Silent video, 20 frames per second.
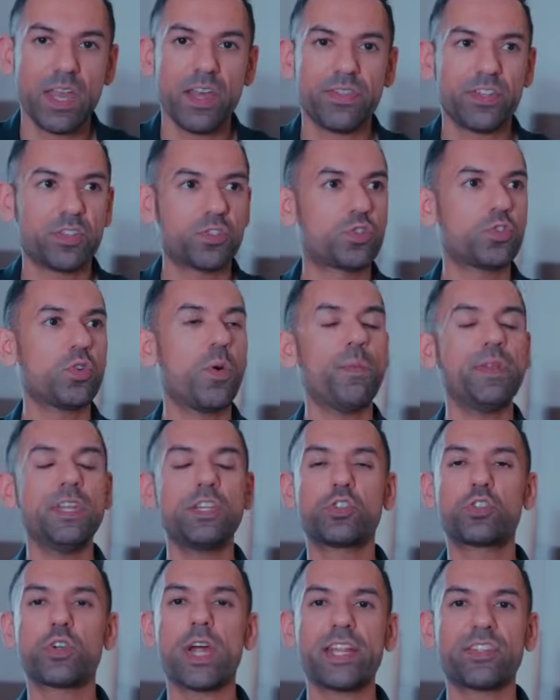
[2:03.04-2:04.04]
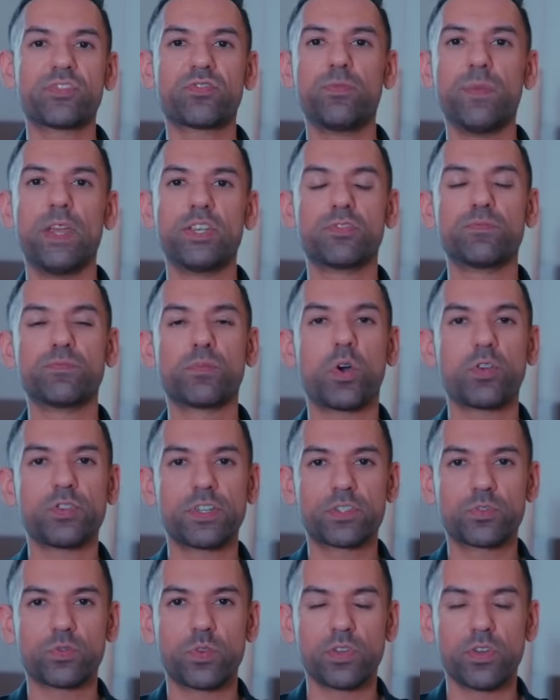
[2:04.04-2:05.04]
There's so many transformation
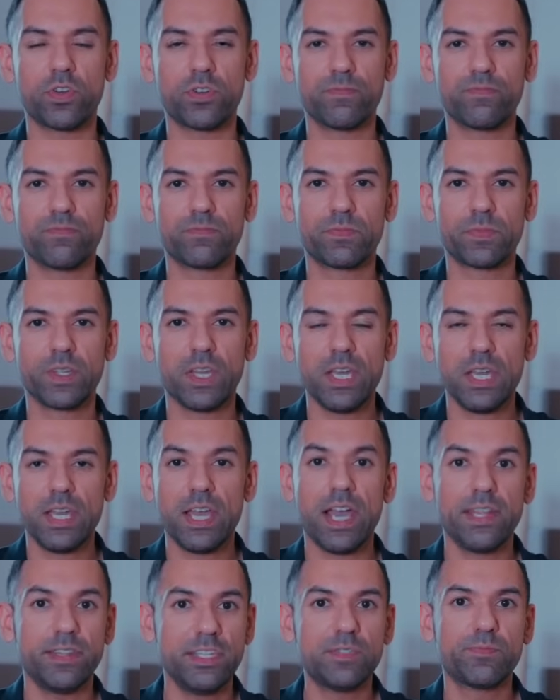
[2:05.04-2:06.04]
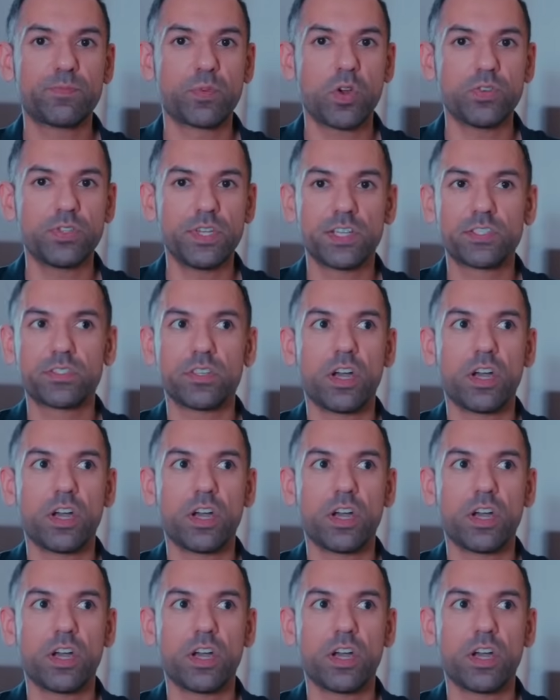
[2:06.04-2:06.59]
projects going on, and these projects